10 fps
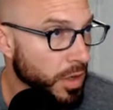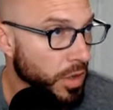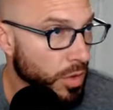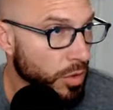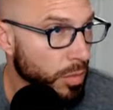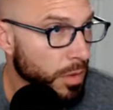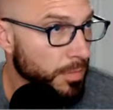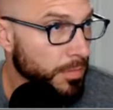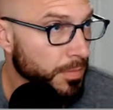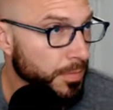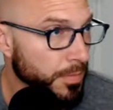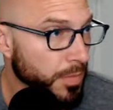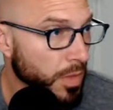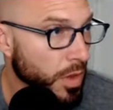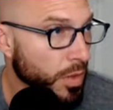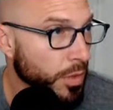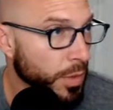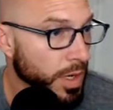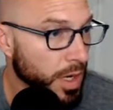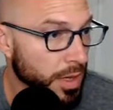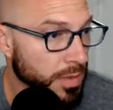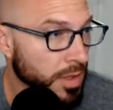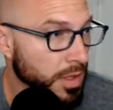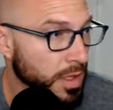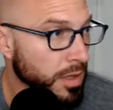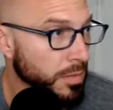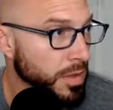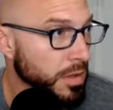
YouTube. 3 times on the teams.